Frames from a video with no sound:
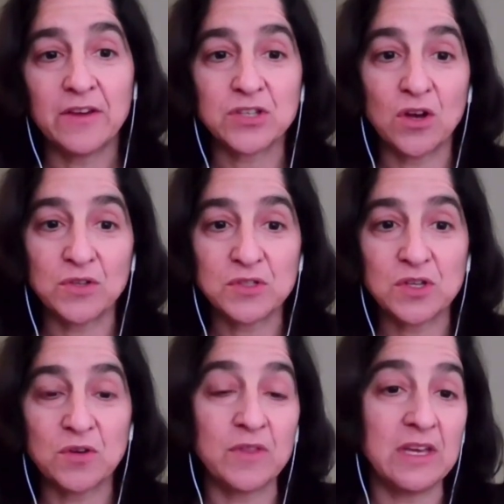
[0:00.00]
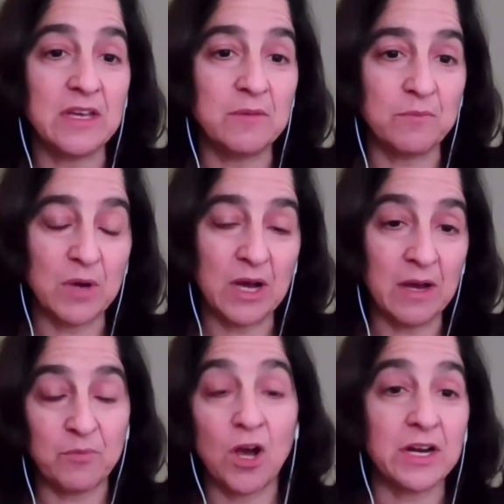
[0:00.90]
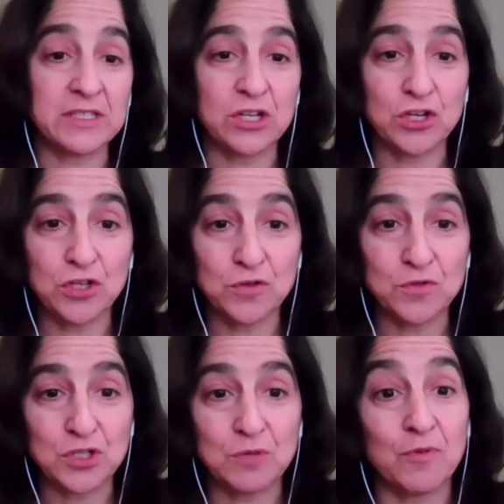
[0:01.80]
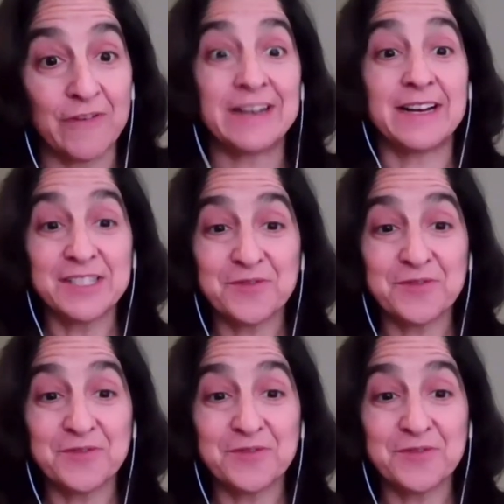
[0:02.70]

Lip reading: There's also the products that are used to prevent